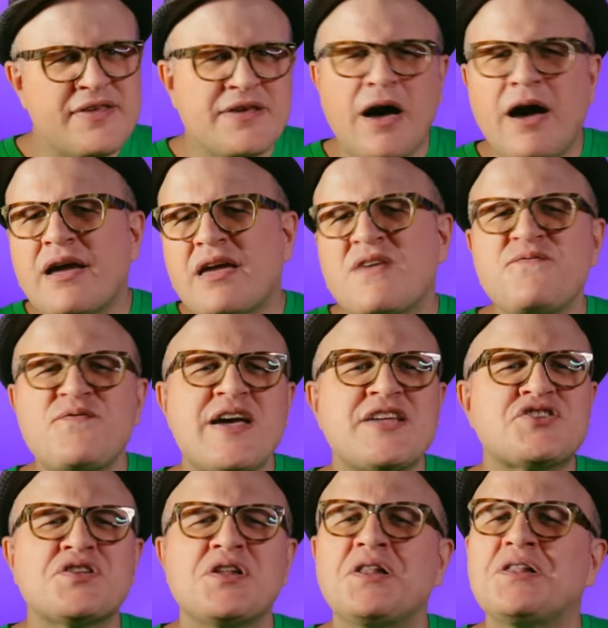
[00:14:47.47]
this
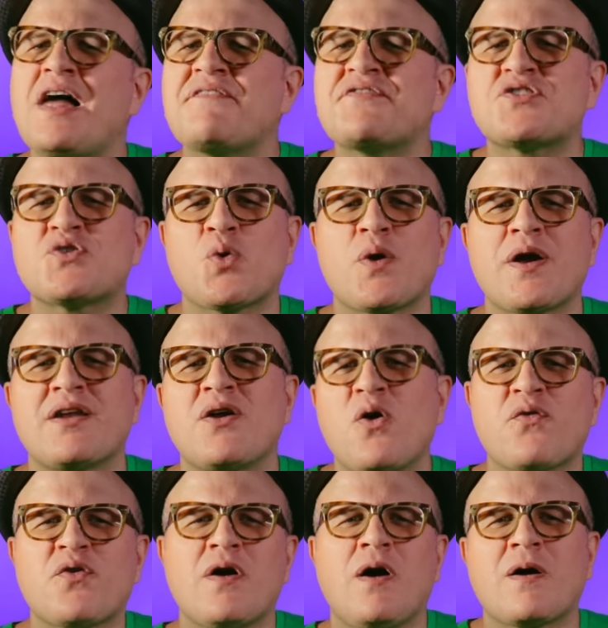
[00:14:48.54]
unconventional love story, an
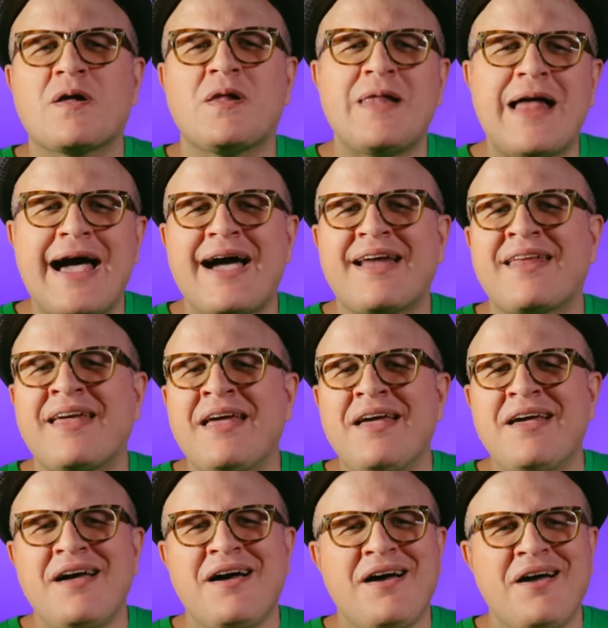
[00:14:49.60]
overall clad
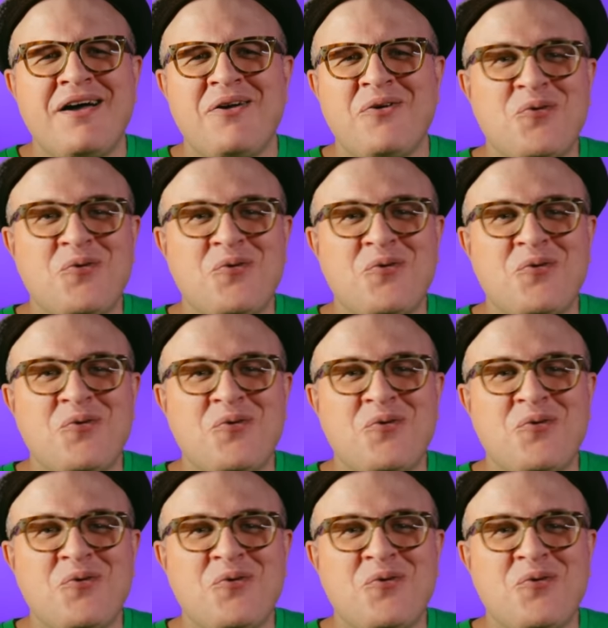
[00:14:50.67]
uh,